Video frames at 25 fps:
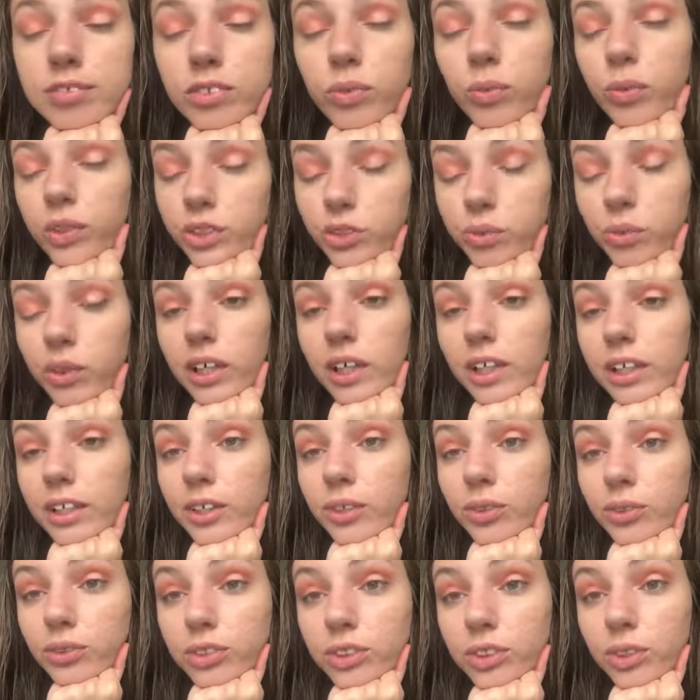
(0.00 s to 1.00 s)
which one I
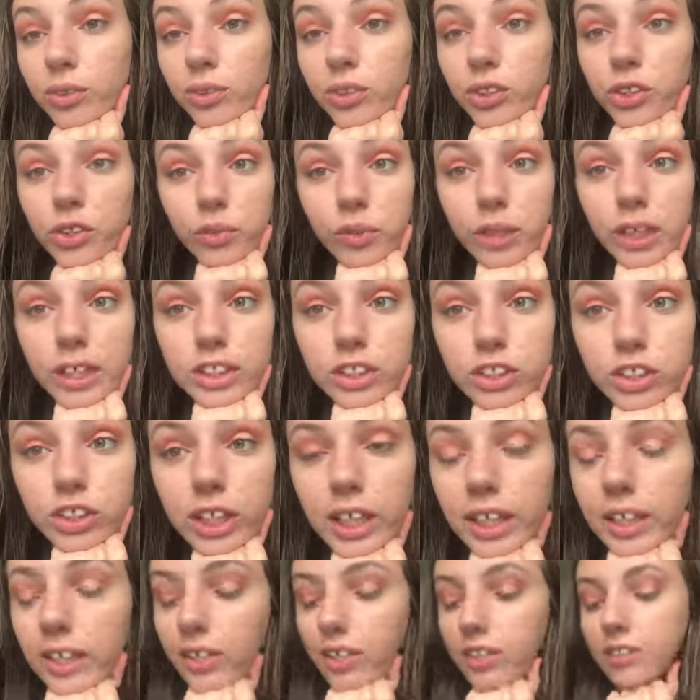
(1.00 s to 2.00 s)
used the correct
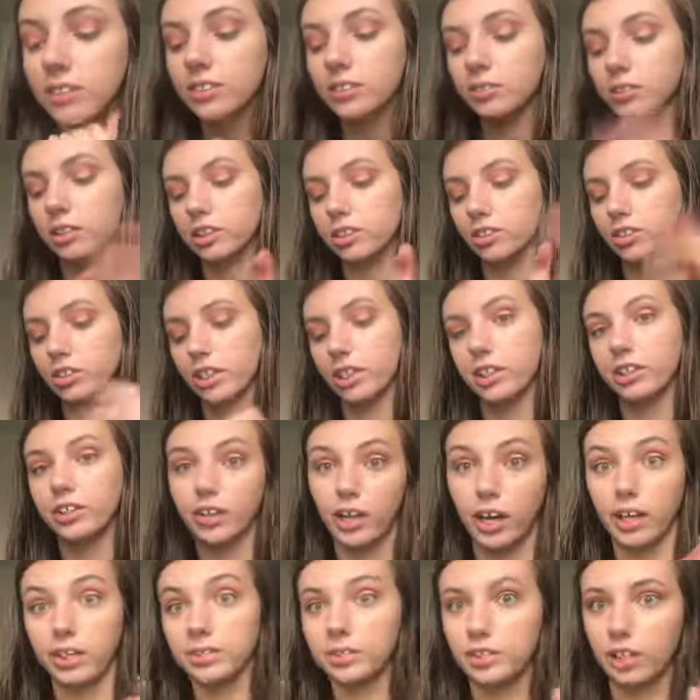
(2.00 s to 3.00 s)
shade on. So that's okay,
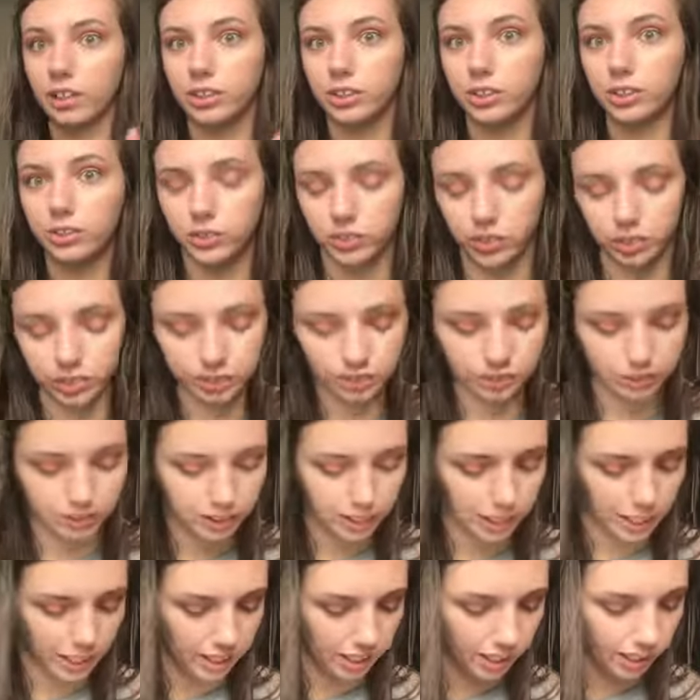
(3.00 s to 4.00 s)
you guys got 2 looks out
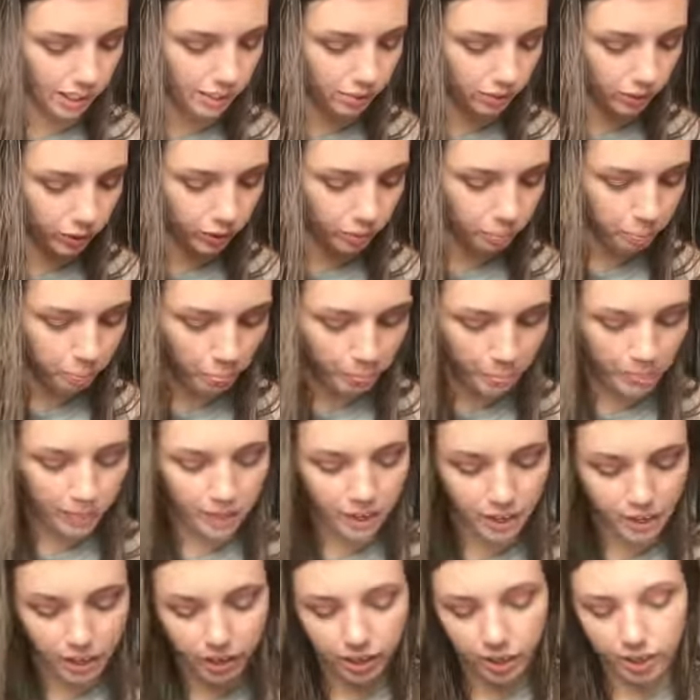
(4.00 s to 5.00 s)
of that one.
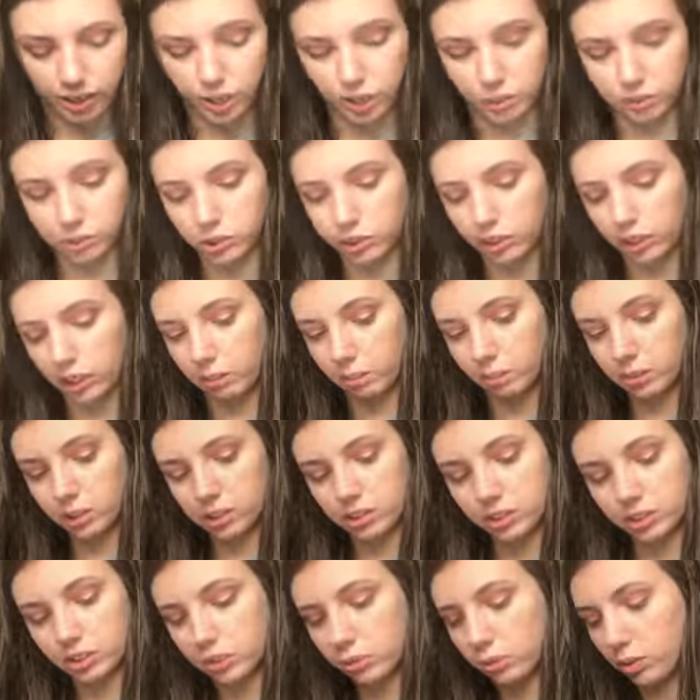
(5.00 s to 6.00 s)
So yeah, I'm
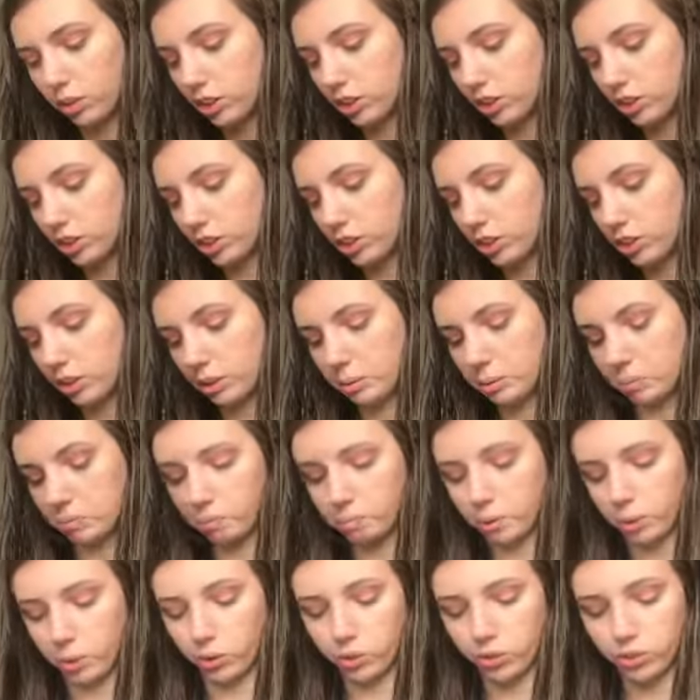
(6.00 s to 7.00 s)
gonna swatch
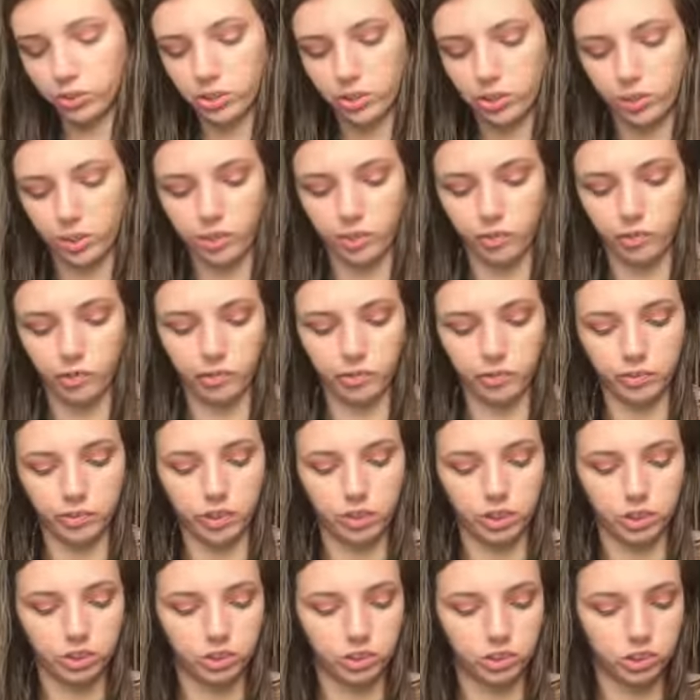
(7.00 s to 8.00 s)
both of
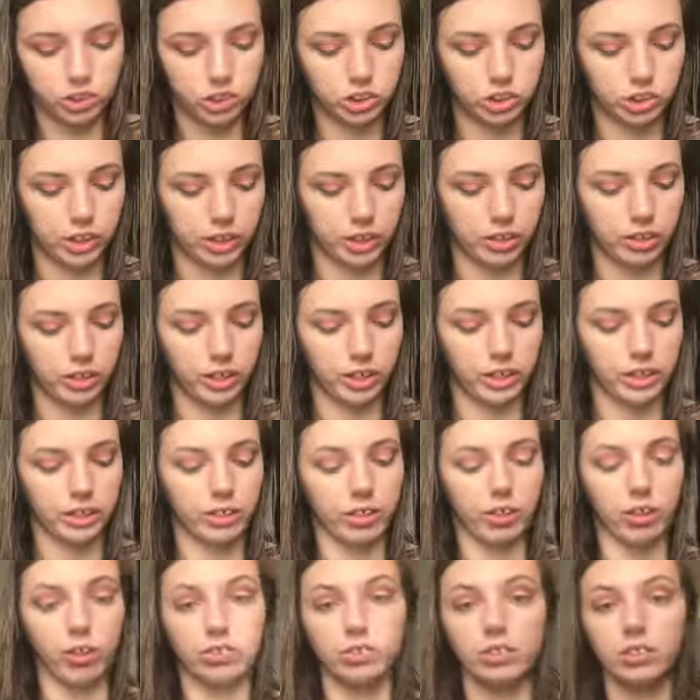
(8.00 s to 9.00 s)
Shell
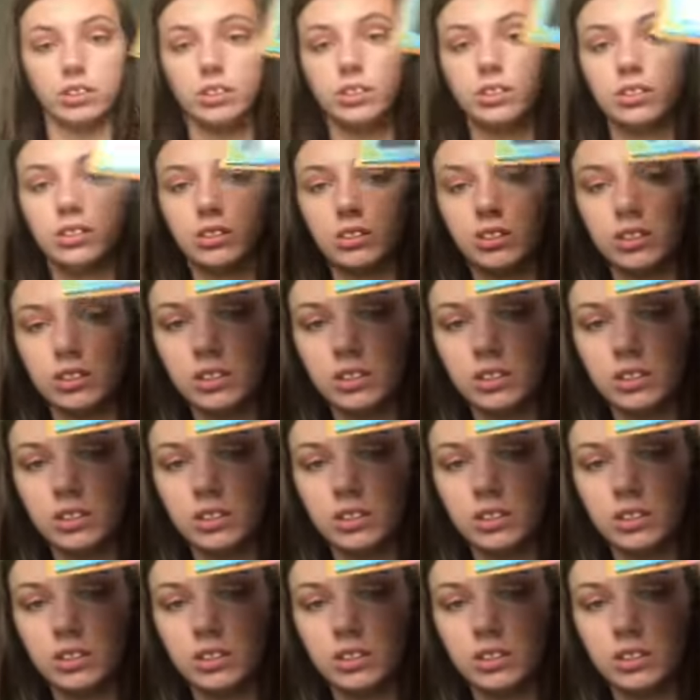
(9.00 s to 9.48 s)
and Aura,